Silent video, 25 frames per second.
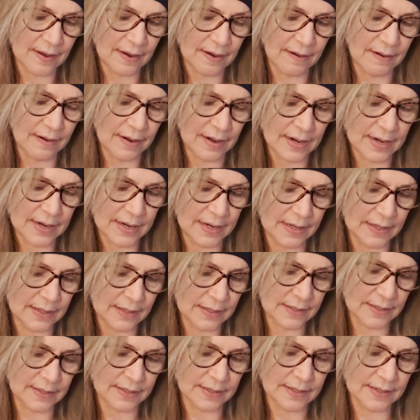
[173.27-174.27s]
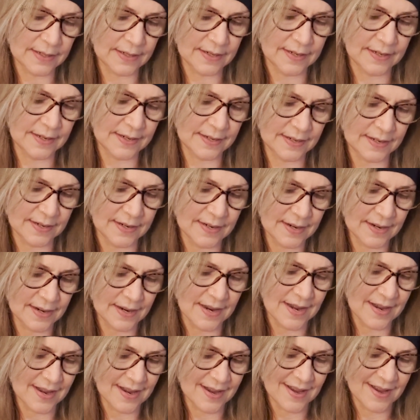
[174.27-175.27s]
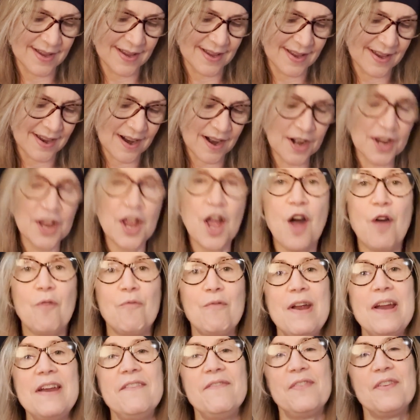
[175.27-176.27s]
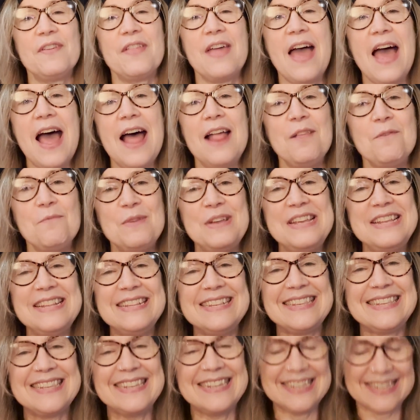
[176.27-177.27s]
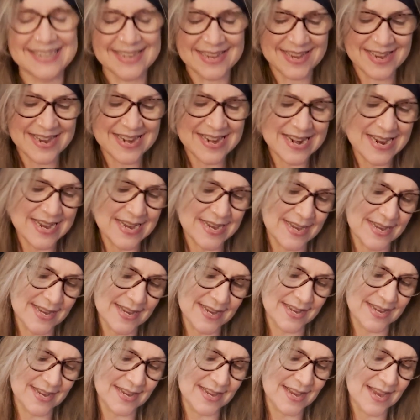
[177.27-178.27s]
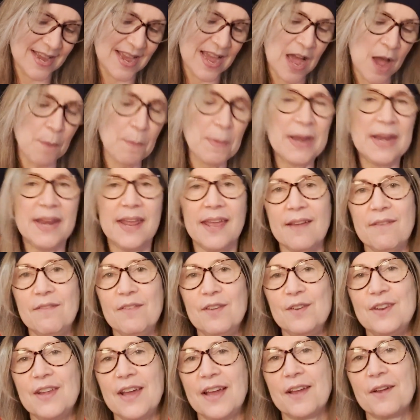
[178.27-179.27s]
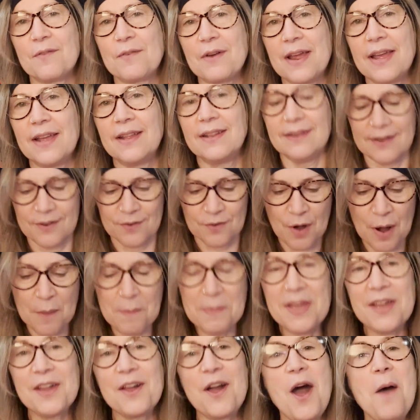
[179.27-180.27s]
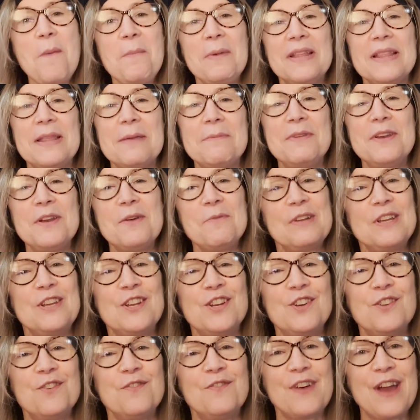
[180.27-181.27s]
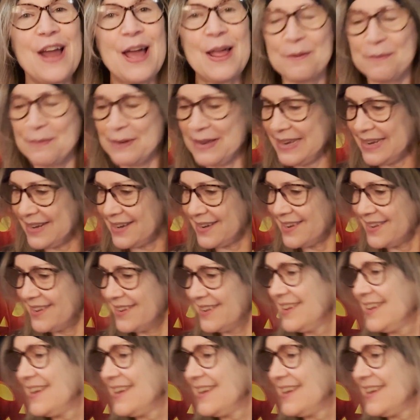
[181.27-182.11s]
All right. Are y'all ready for the Halloween season? How many of you decorate? Drop me a comment. Let me know what you do for Halloween.